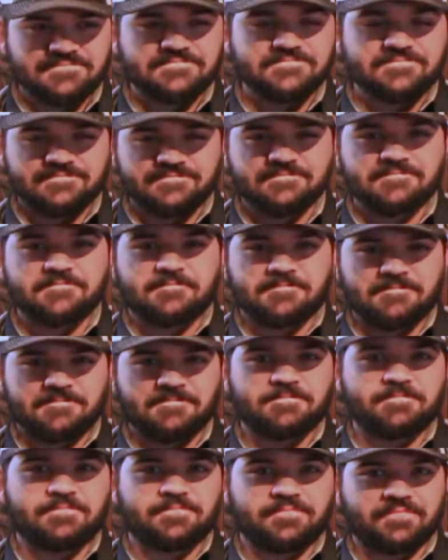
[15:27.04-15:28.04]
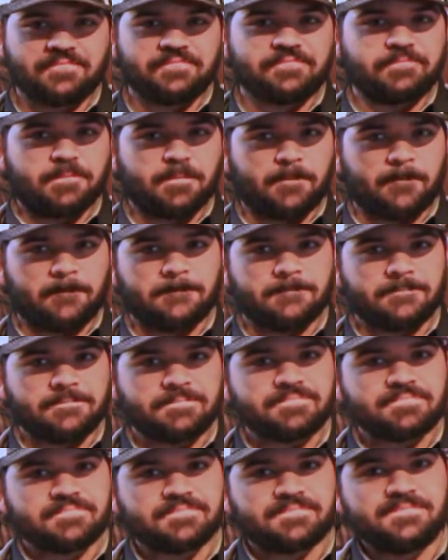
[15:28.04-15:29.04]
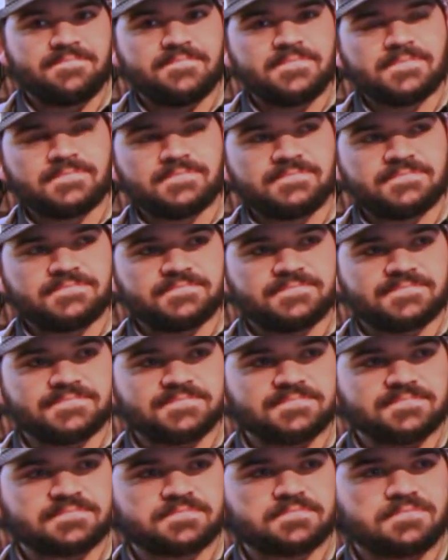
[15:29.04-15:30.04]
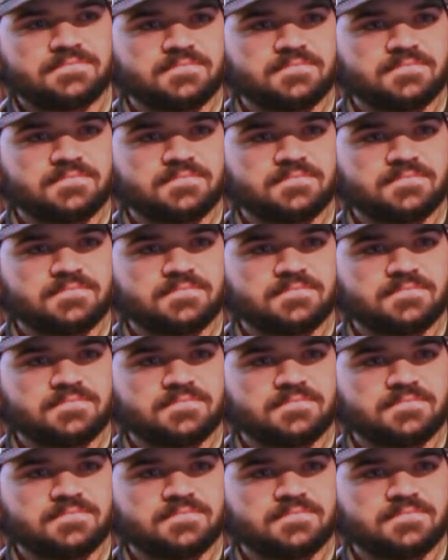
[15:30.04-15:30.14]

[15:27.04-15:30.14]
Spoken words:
This person isn't speaking.